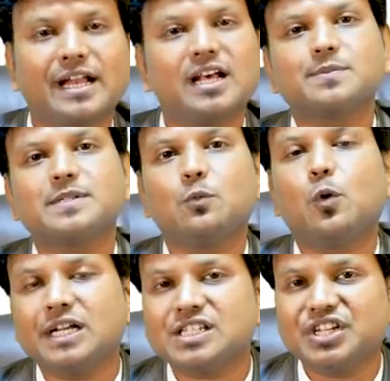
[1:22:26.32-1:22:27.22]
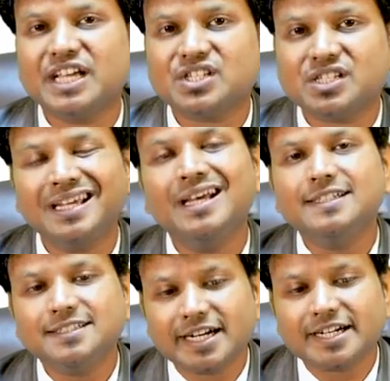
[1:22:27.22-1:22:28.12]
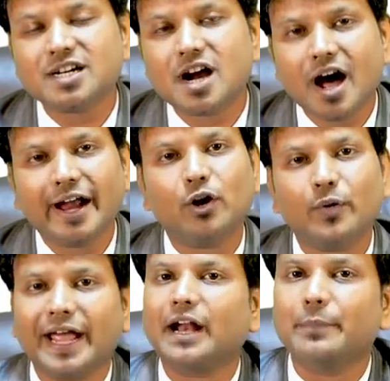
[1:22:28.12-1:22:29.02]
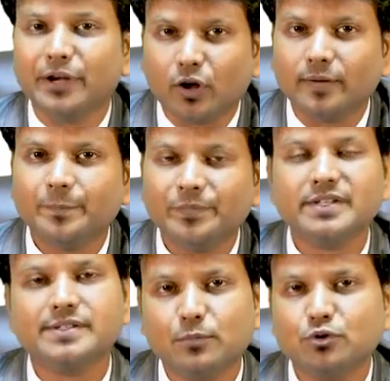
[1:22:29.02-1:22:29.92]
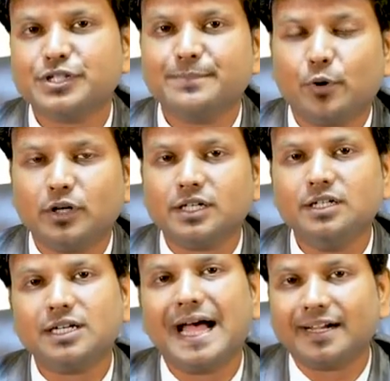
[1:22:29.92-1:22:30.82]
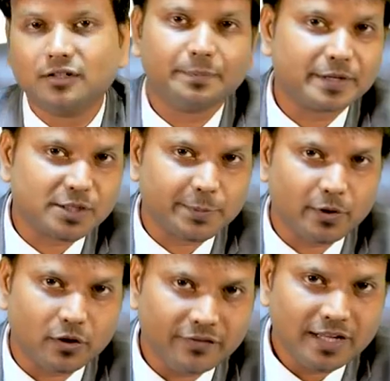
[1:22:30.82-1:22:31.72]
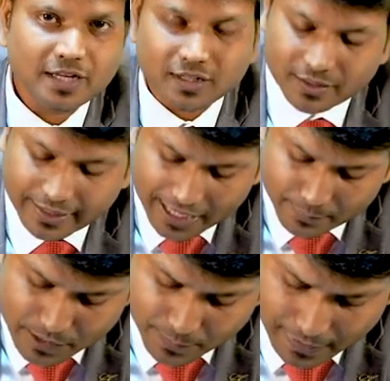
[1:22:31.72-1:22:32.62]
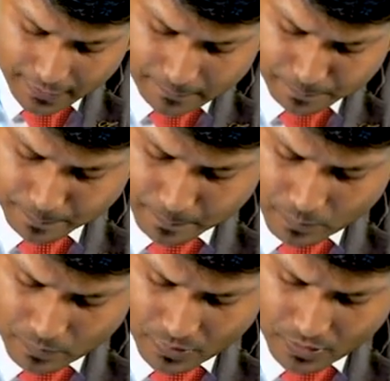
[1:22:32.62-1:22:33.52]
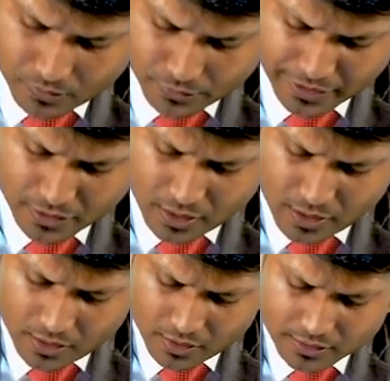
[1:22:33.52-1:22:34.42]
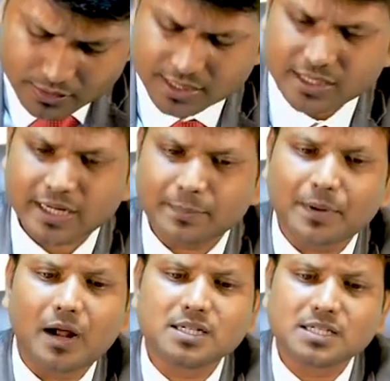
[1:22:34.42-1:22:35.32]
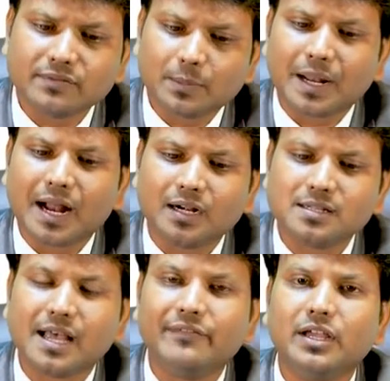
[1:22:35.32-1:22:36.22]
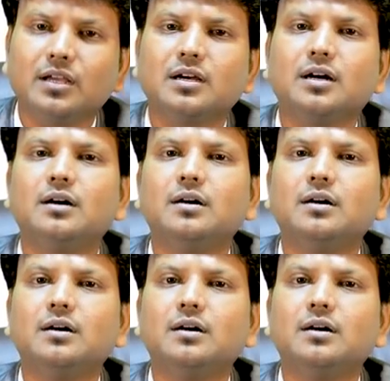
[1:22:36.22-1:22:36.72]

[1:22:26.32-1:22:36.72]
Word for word: can ask me, sir, what is THC? Tetrahydrocannabinol. This is the most important active principle of the cannabis plant, right? Certain parts of the plant is having